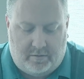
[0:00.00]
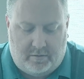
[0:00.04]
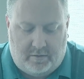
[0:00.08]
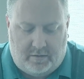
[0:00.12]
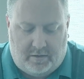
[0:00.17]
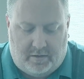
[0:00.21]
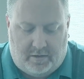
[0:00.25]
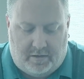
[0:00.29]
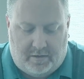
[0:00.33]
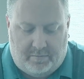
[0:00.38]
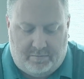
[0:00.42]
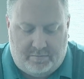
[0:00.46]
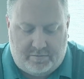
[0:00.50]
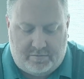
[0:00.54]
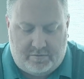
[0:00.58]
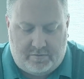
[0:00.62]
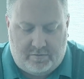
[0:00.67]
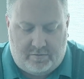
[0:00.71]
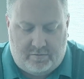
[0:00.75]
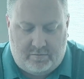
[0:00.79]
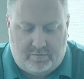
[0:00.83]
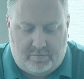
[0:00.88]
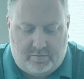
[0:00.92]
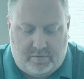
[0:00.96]

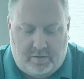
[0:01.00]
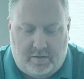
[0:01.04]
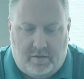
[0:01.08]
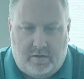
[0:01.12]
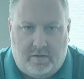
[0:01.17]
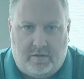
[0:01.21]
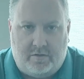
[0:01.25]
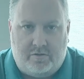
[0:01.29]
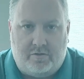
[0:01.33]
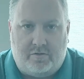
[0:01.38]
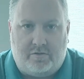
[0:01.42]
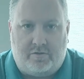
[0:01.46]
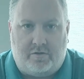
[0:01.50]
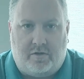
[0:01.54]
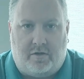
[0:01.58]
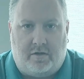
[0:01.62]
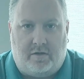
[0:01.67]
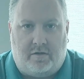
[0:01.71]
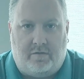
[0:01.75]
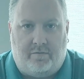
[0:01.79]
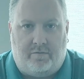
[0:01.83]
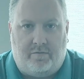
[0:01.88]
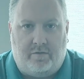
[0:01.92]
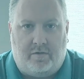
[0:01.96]
episode. Just like,
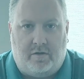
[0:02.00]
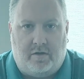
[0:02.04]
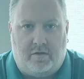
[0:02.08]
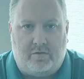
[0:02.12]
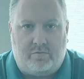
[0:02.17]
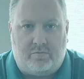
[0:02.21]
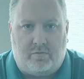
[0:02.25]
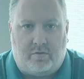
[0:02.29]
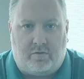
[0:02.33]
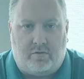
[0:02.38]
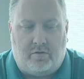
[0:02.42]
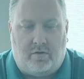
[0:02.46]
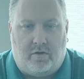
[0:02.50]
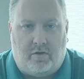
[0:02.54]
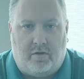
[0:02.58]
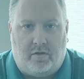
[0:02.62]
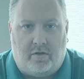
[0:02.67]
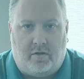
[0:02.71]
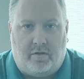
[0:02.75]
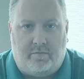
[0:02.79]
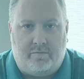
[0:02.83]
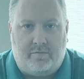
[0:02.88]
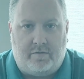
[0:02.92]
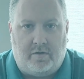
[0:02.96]
if you guys recall,
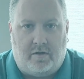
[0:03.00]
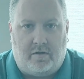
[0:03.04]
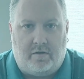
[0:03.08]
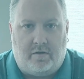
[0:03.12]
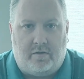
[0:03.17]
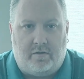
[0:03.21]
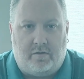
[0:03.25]
I've done on the